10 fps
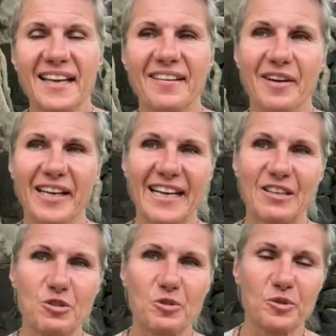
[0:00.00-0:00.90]
What can I
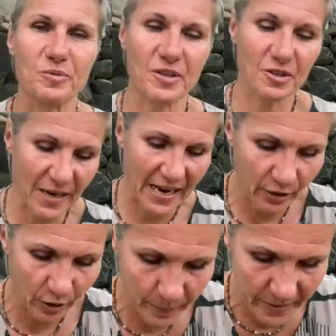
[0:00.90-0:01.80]
do to dry
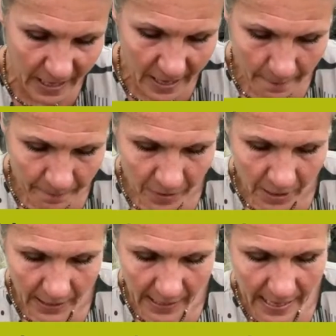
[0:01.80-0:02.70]
herbs?
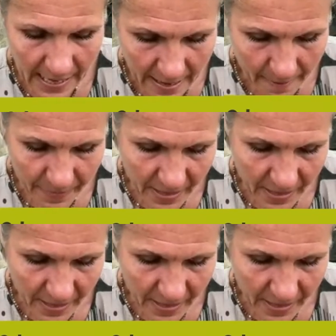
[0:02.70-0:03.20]
I